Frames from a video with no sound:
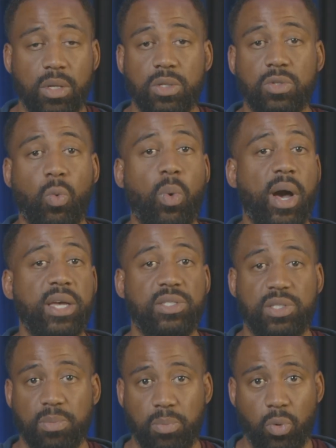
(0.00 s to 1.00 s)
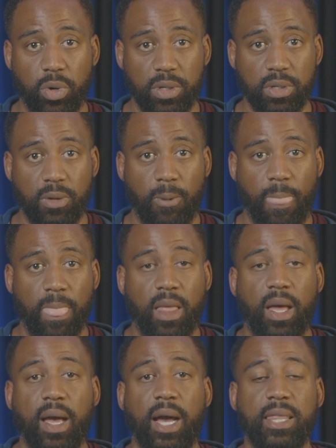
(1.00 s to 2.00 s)
So why is this important?
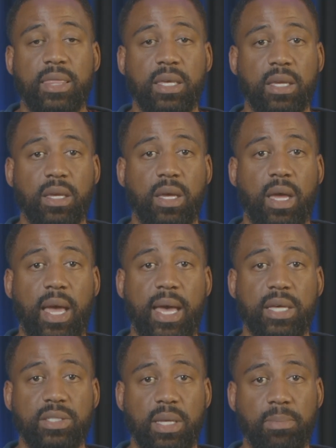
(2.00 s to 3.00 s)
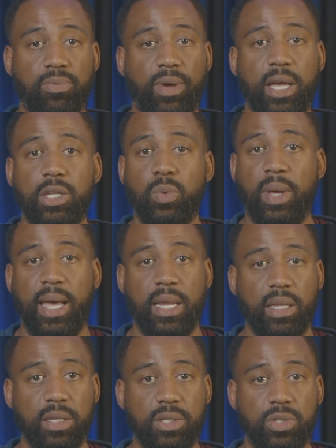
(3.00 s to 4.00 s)
I think as a brand new
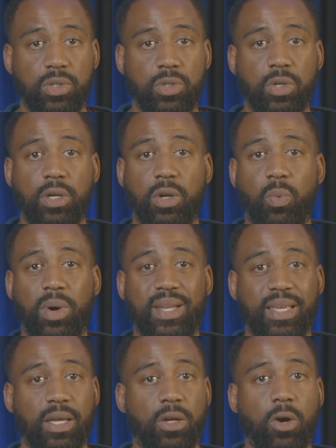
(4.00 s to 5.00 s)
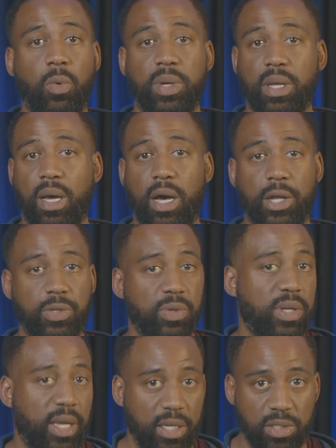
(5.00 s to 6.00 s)
analyst, you're gonna wanna get going on your
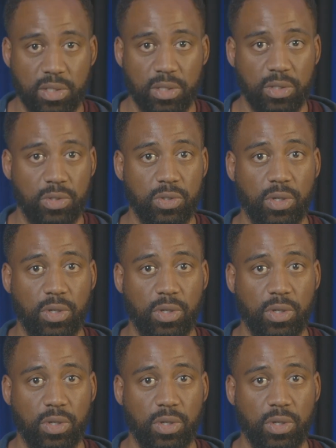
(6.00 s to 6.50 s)
cases.